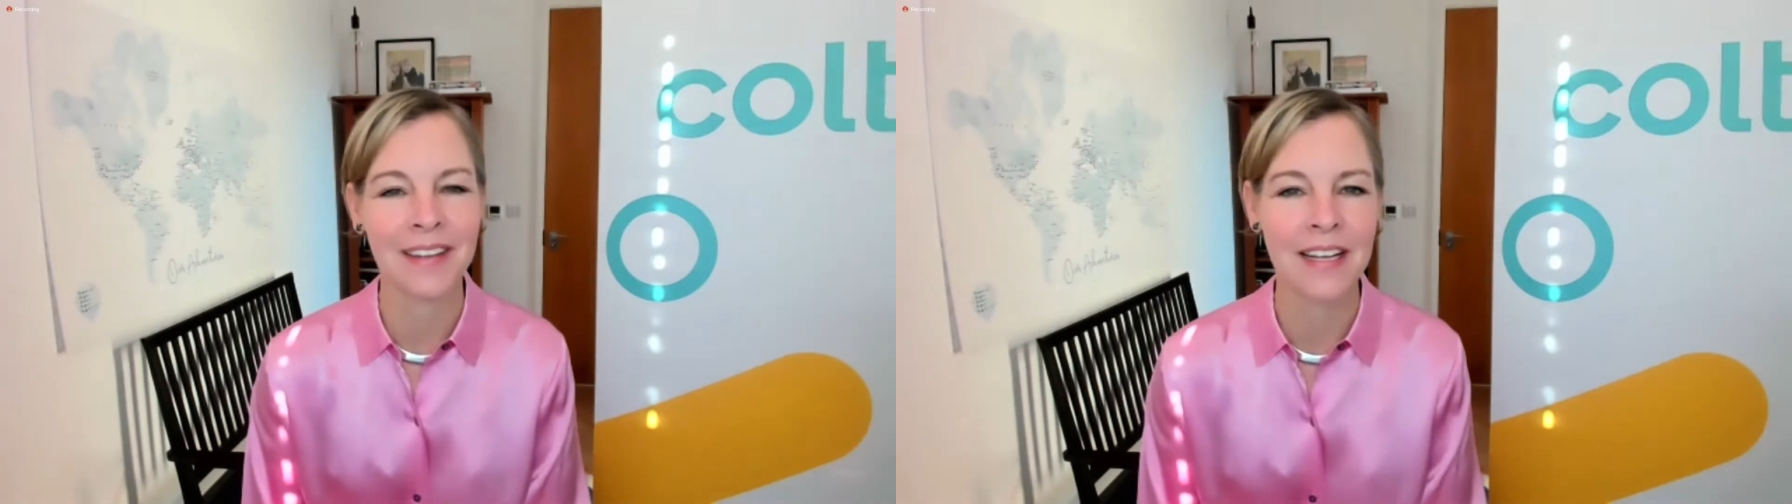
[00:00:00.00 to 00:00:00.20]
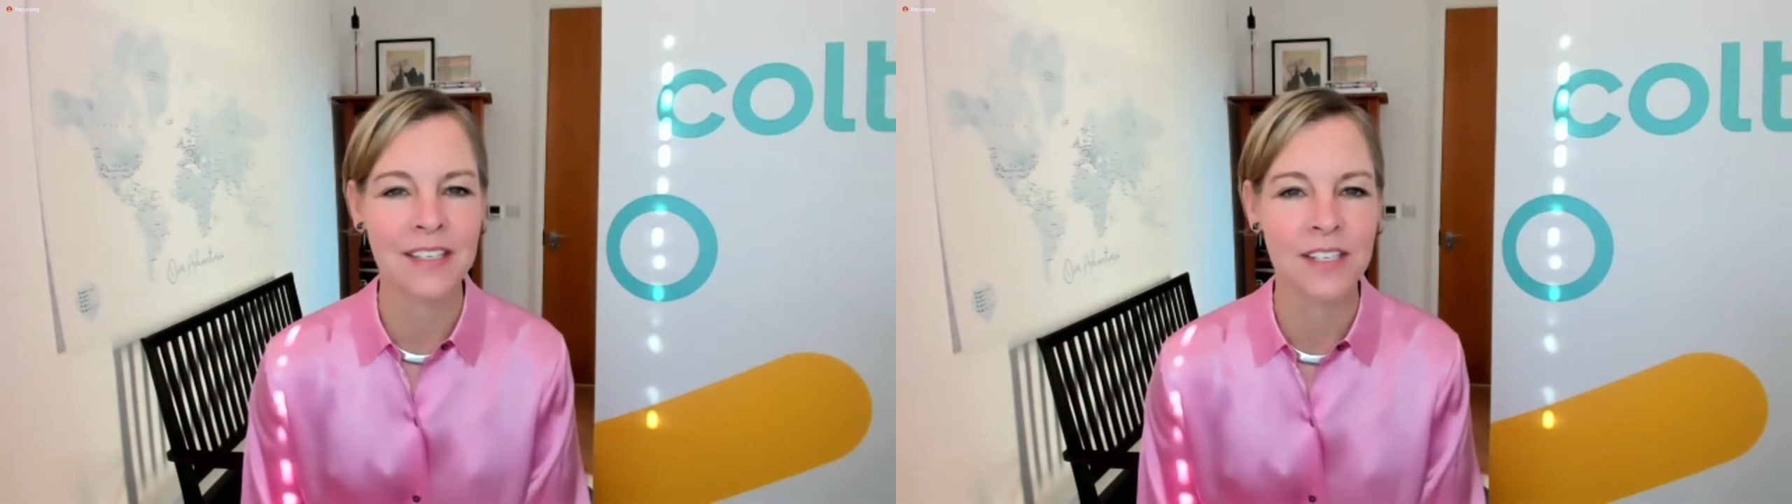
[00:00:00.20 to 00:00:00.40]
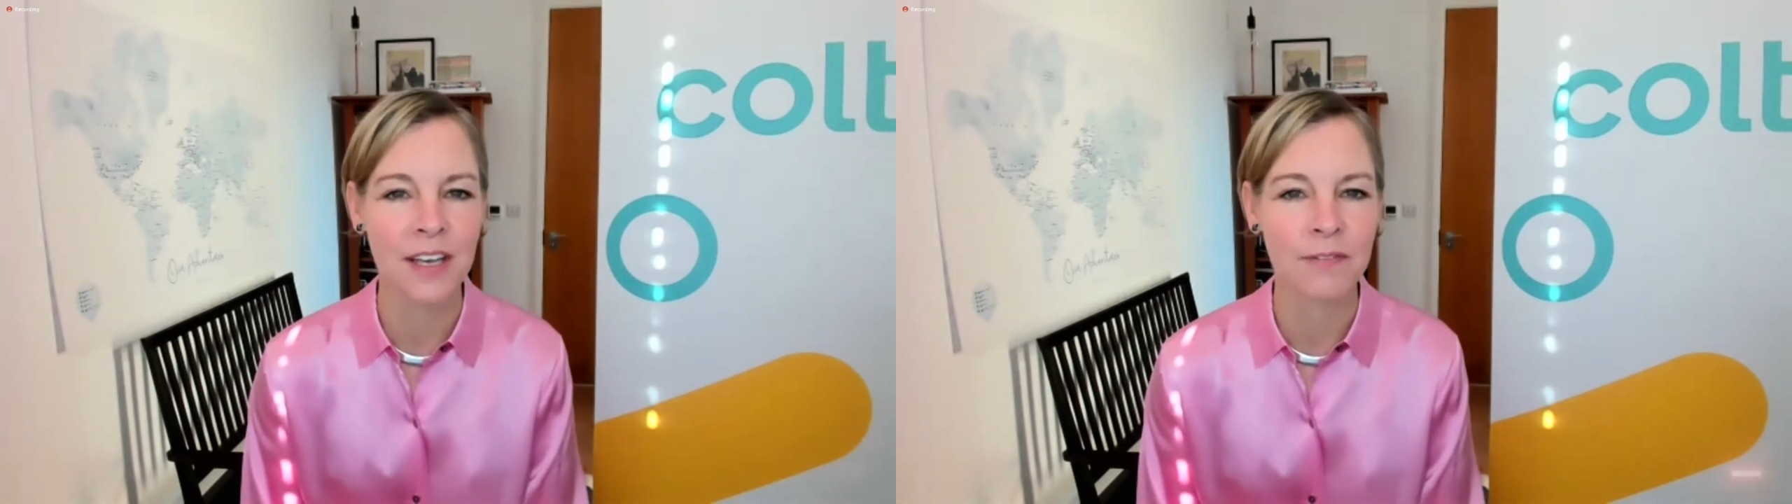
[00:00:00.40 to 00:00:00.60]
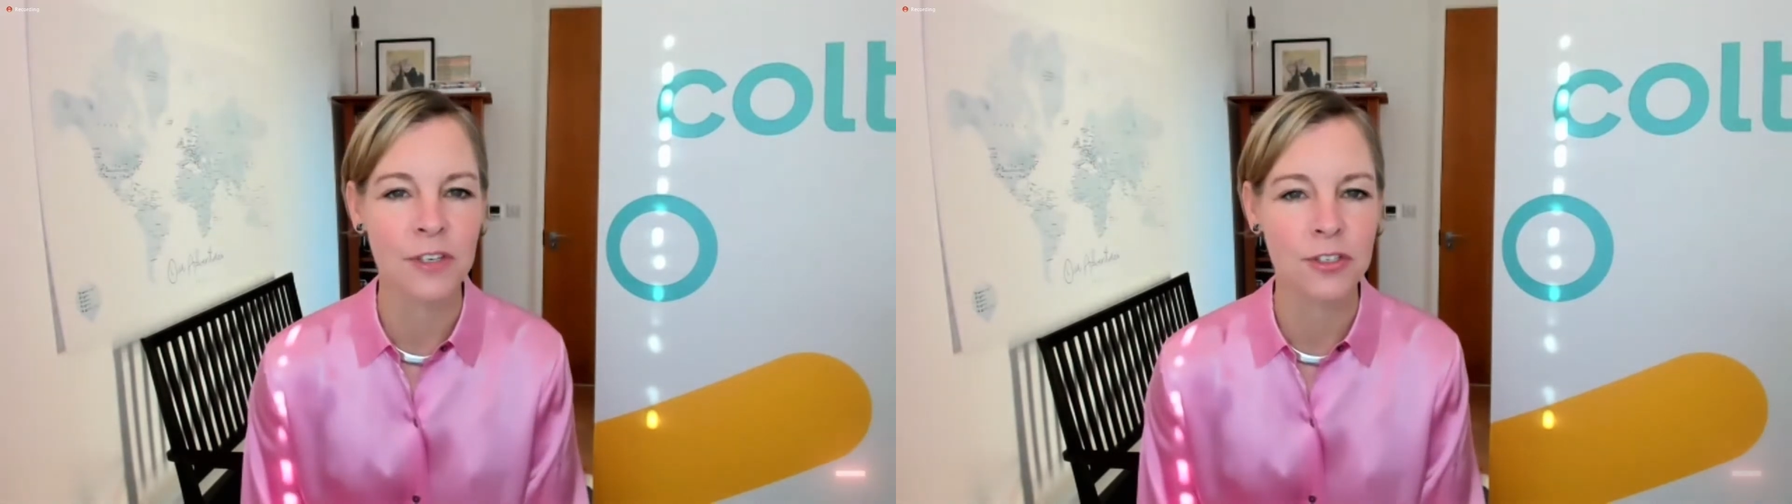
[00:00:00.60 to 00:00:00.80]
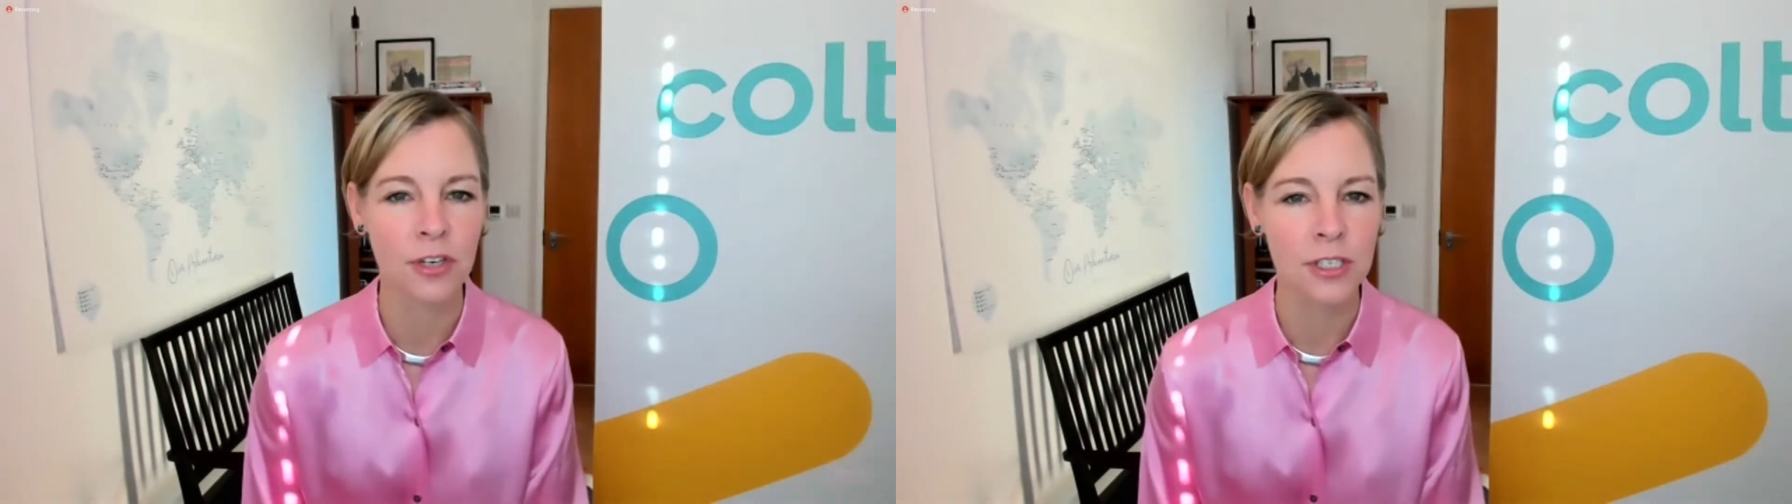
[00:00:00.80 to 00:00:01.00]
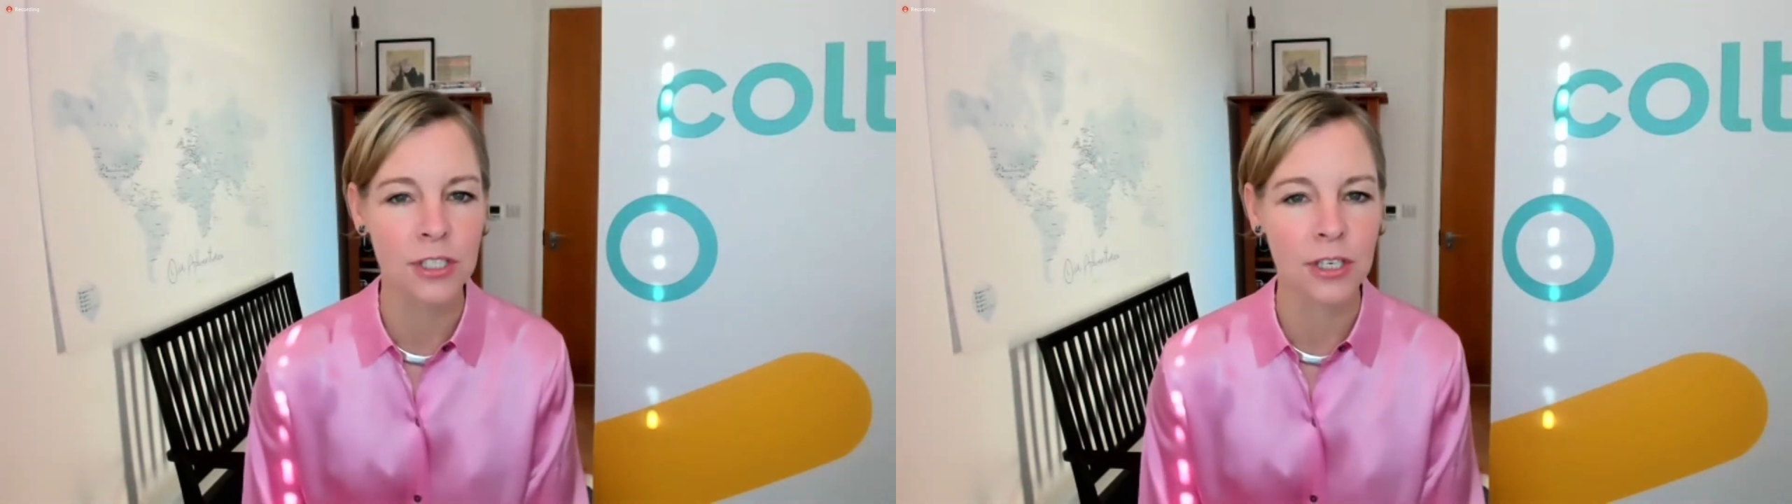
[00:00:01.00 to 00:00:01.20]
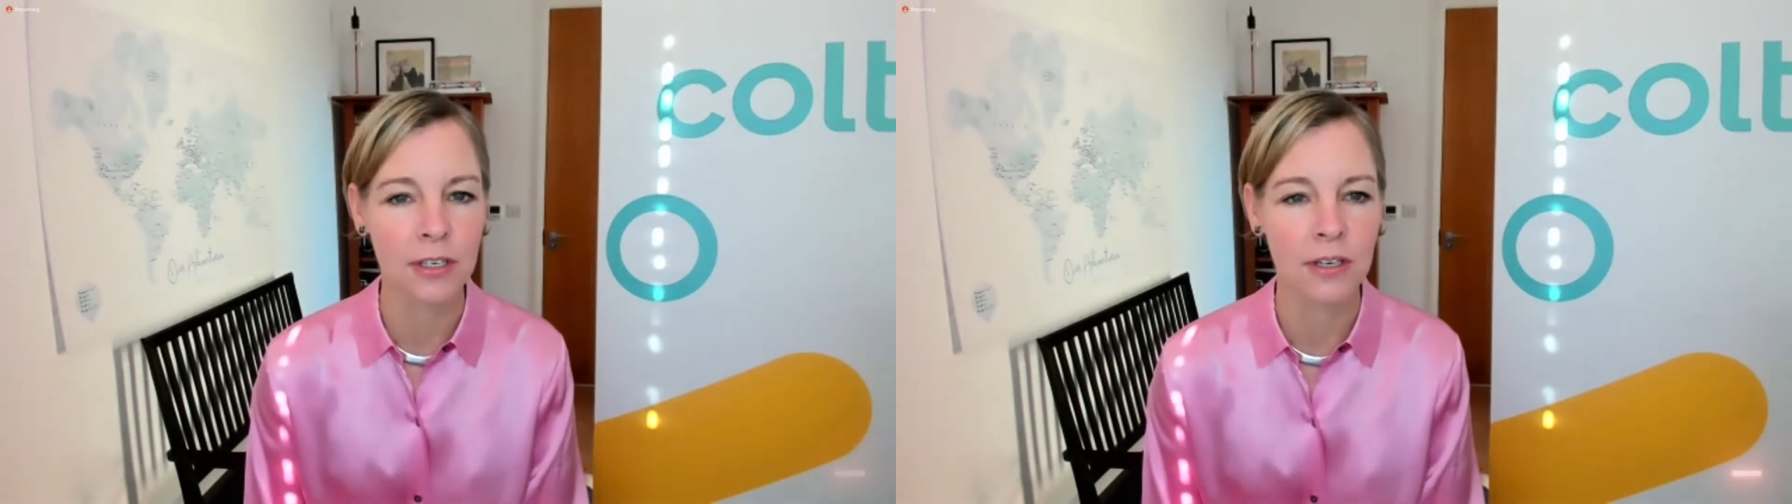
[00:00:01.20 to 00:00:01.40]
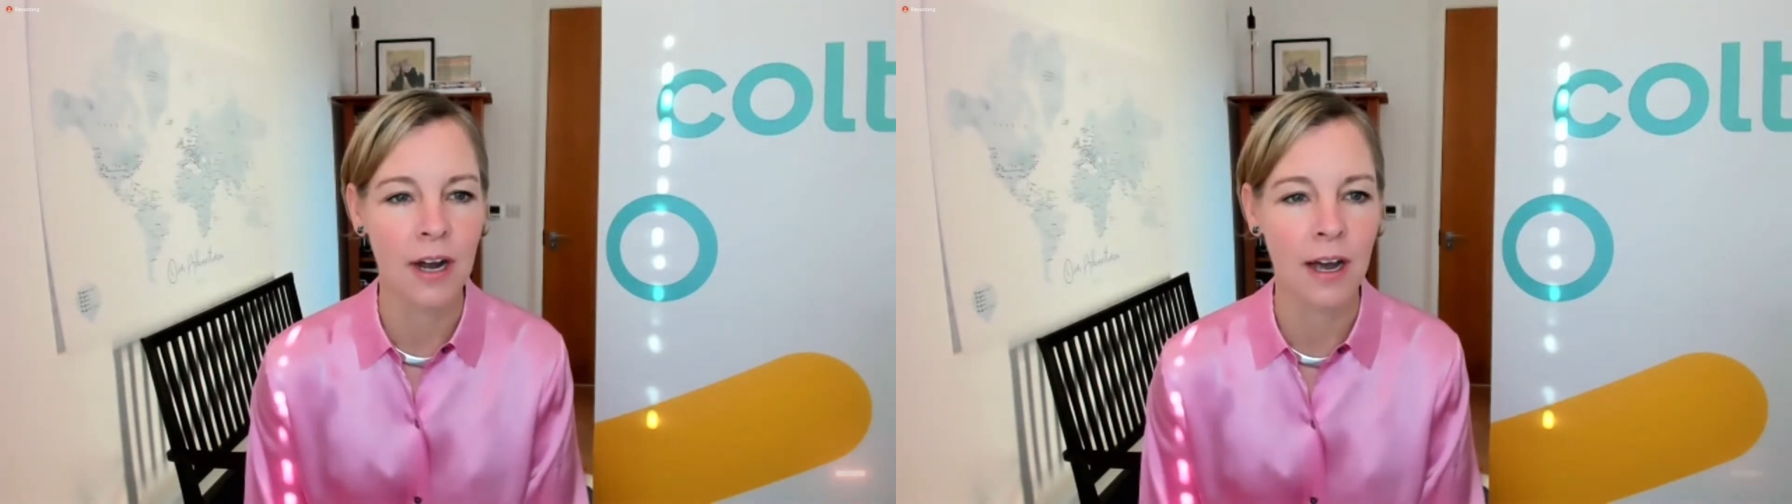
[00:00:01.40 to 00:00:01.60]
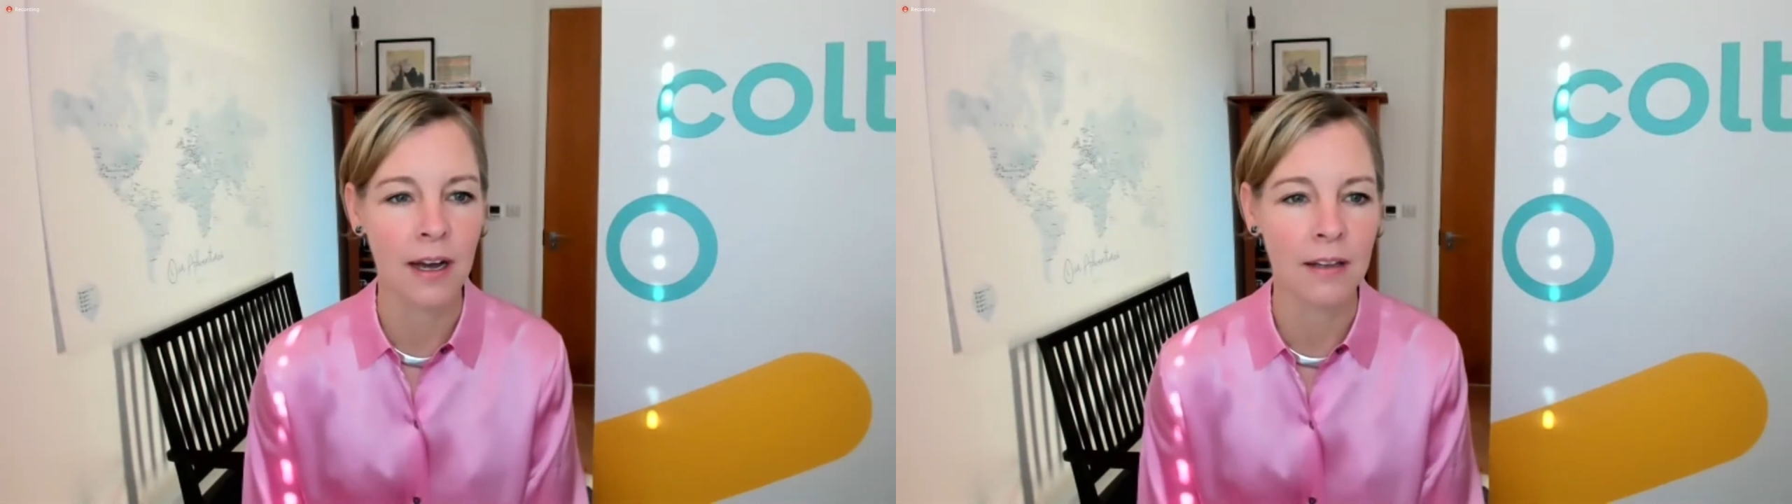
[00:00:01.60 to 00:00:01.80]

legacy infrastructure uh,